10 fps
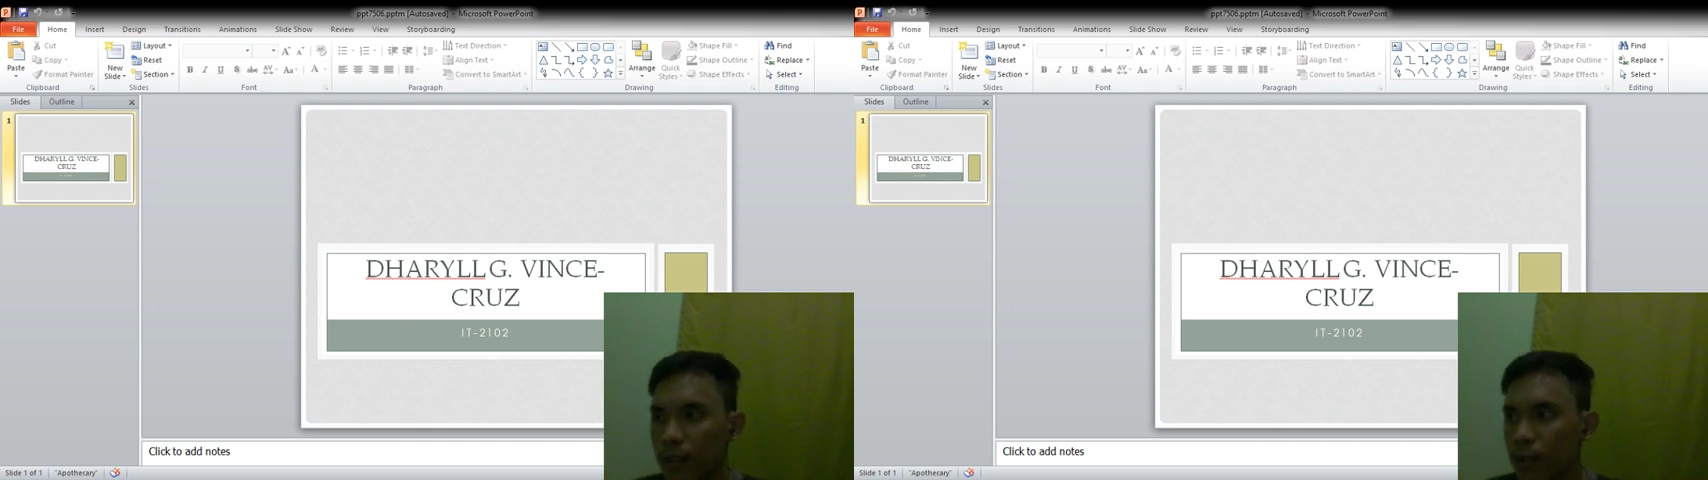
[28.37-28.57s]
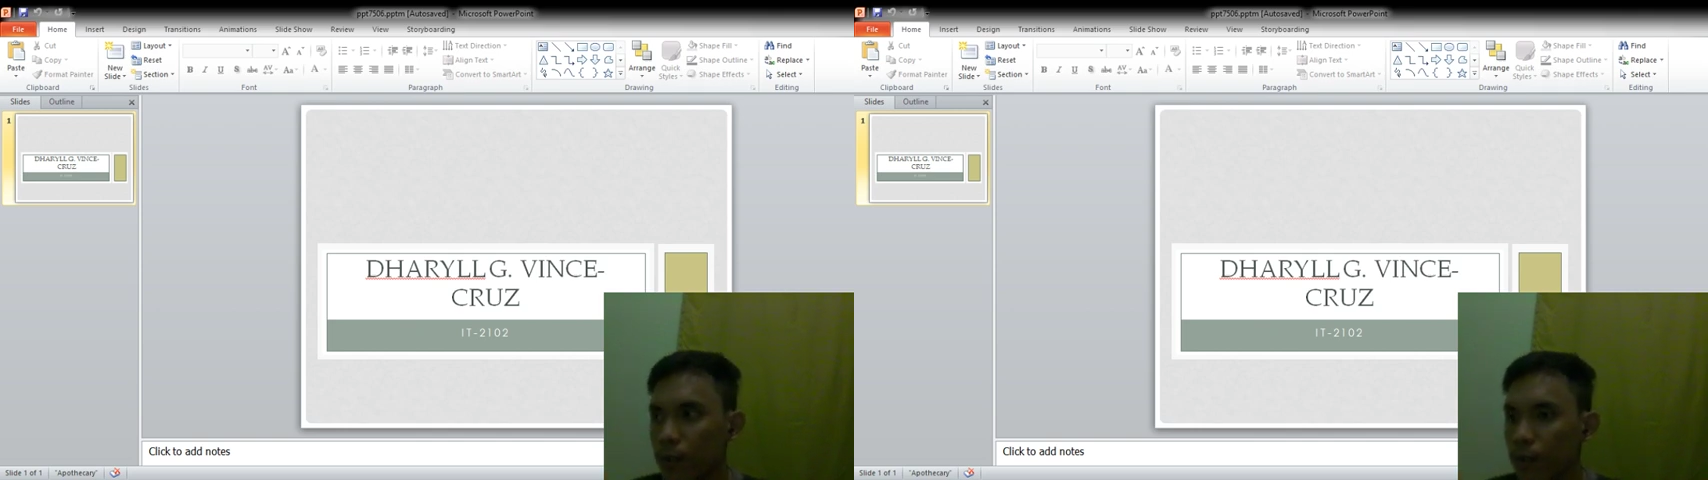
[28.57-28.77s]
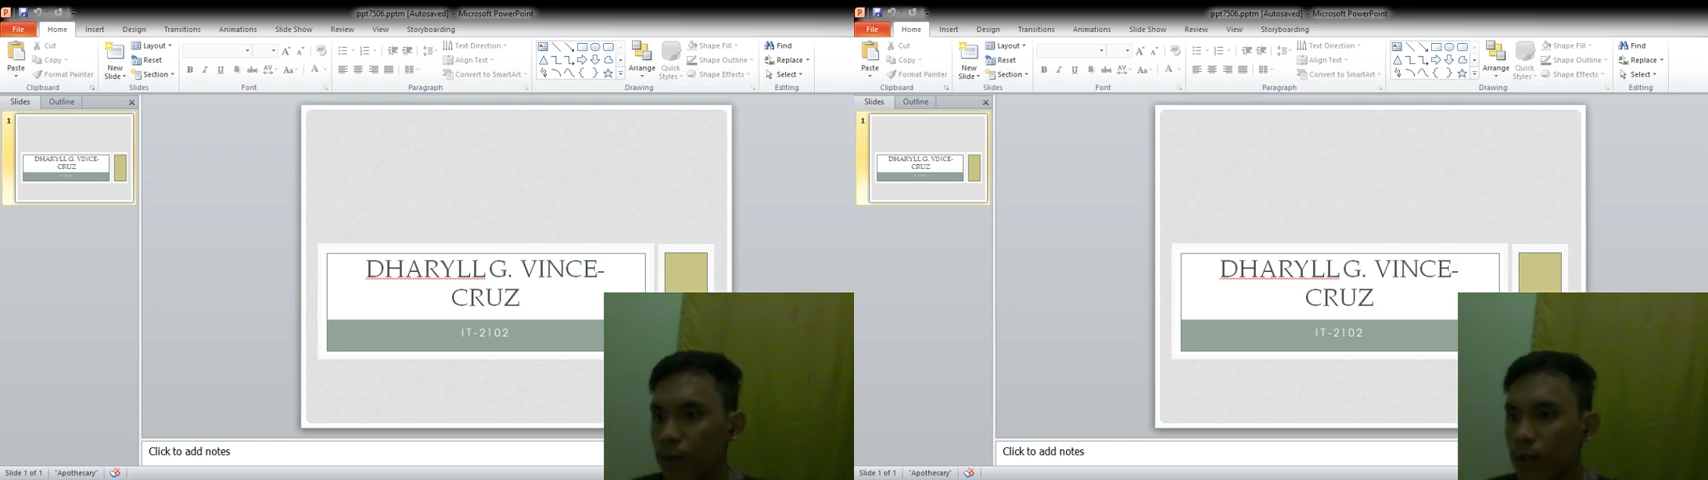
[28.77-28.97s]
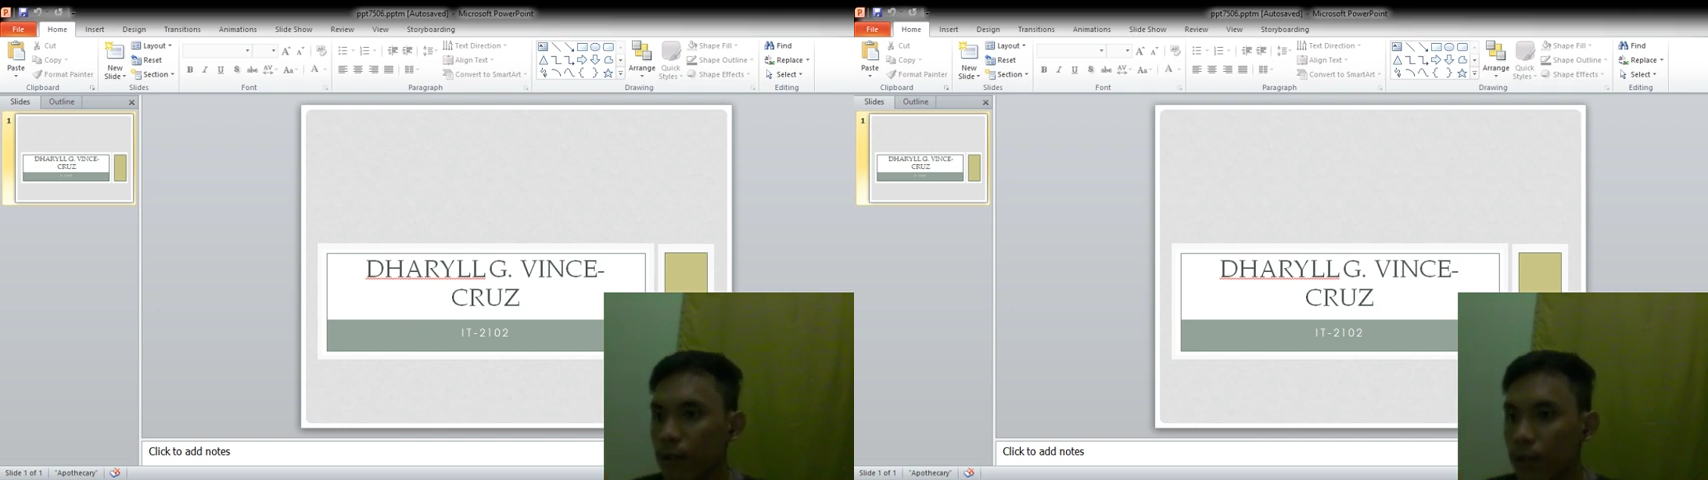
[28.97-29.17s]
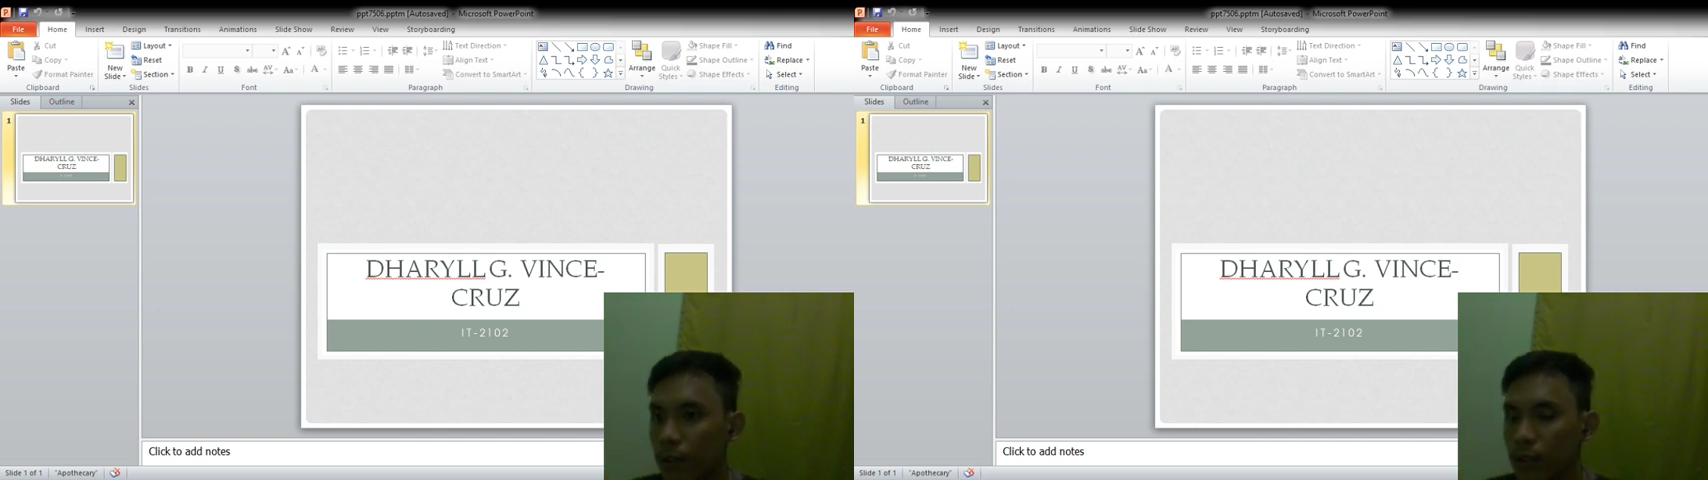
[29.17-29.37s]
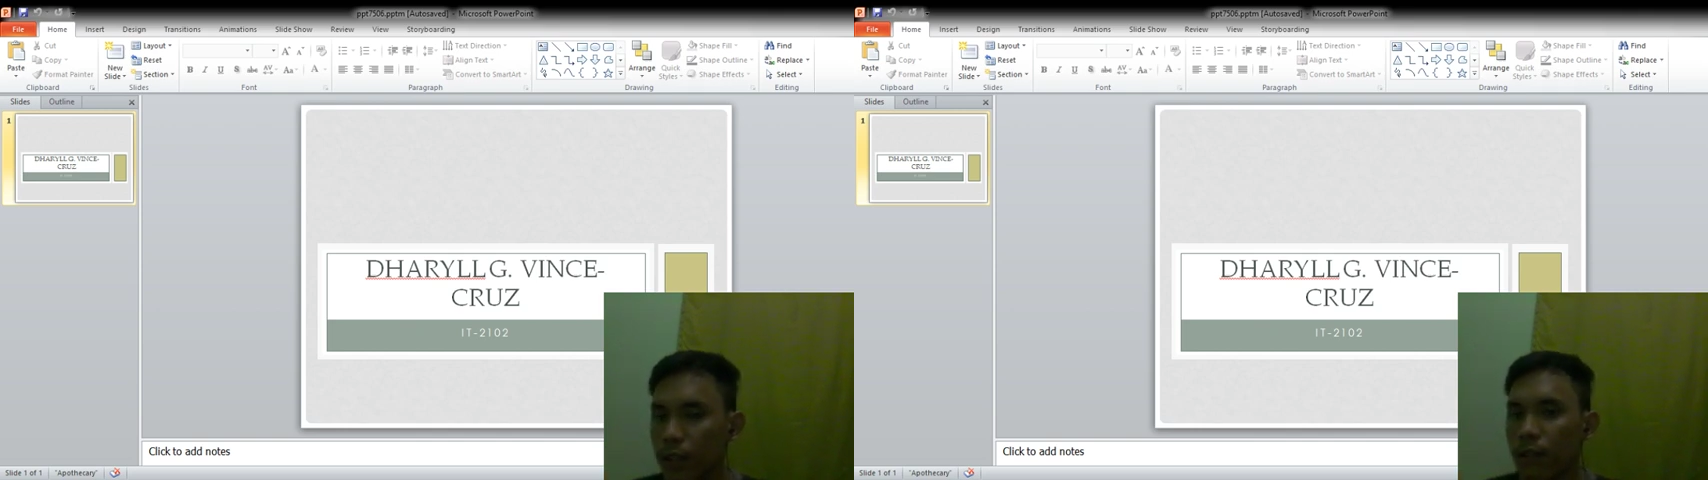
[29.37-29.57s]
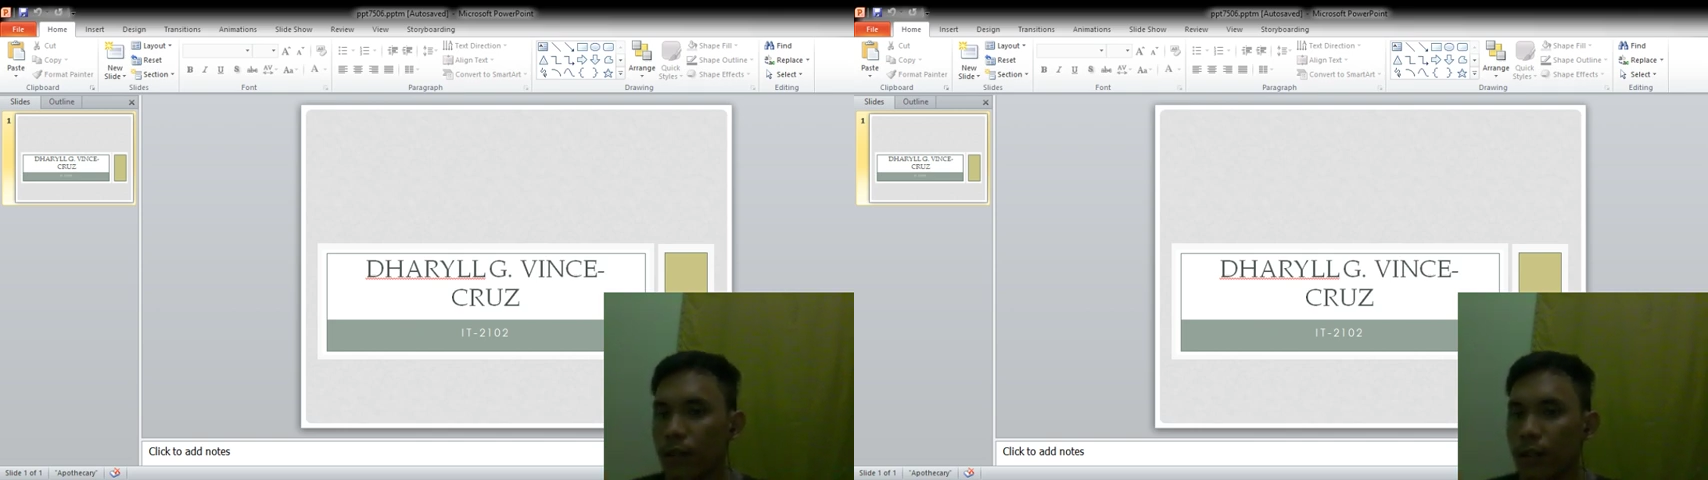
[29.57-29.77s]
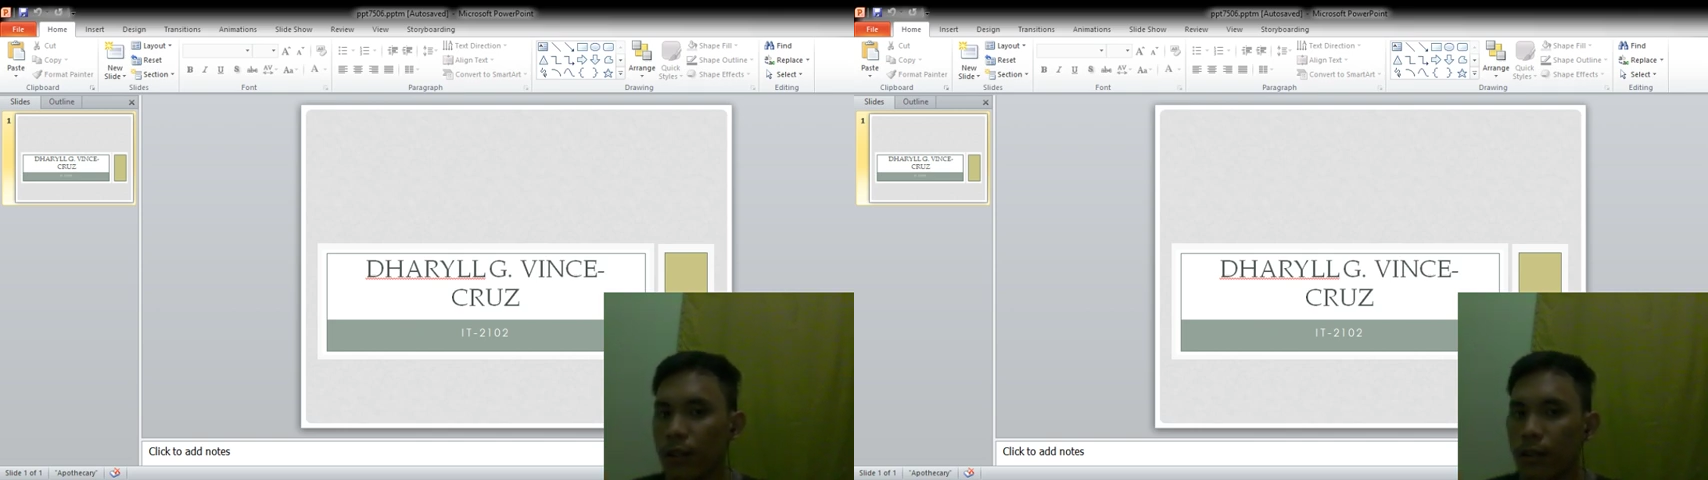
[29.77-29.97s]
So of course, in
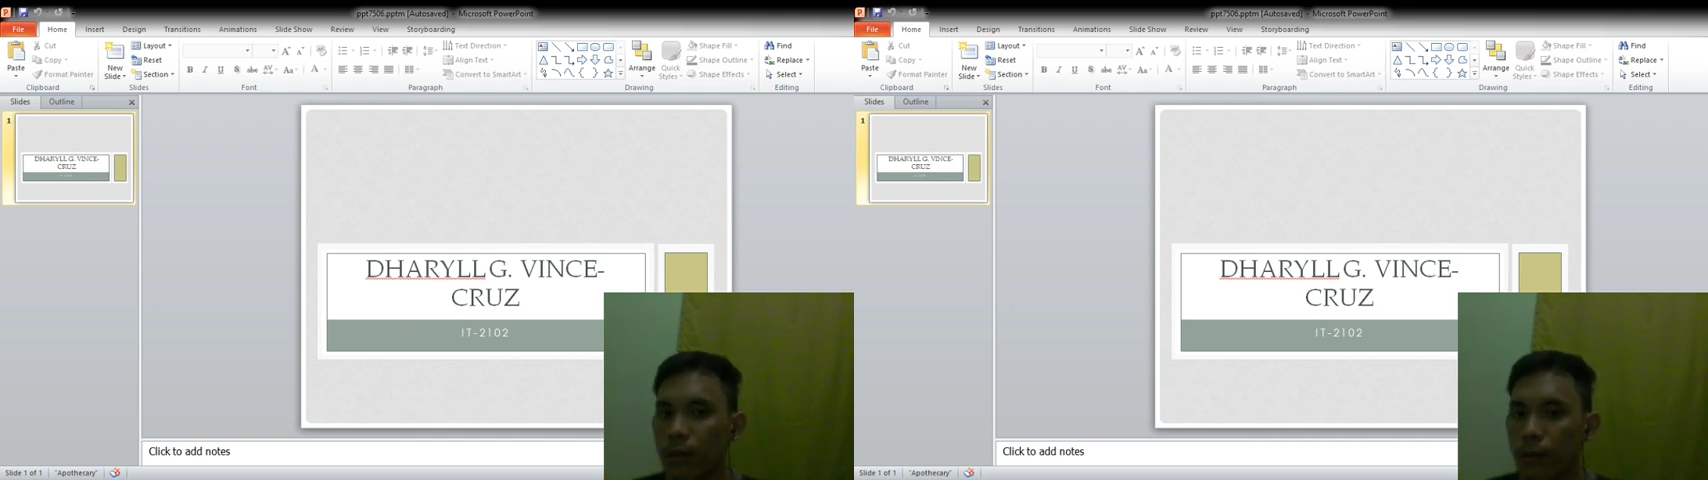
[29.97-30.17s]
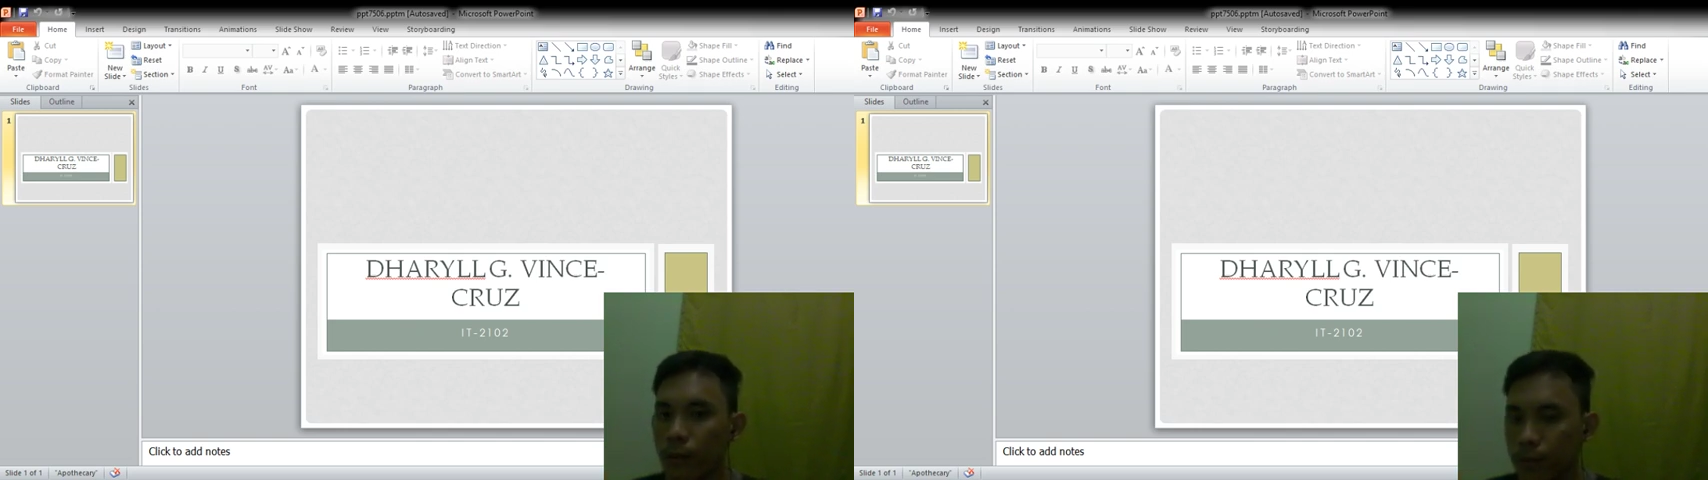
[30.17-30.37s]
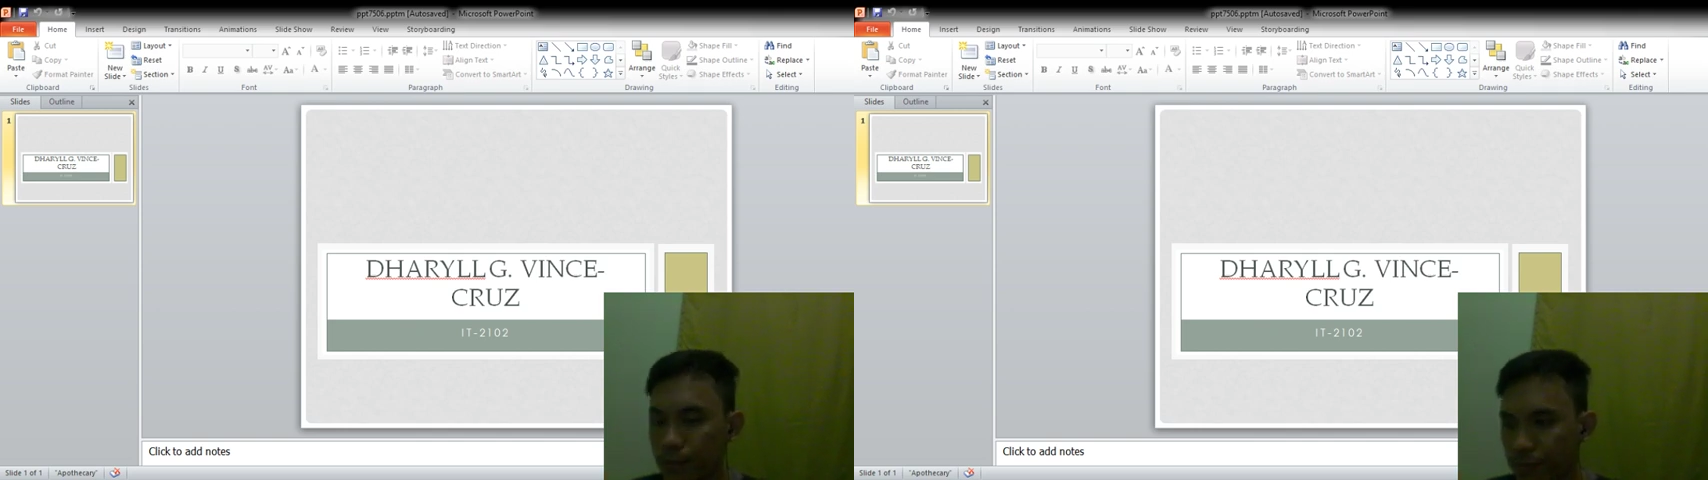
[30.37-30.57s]
order to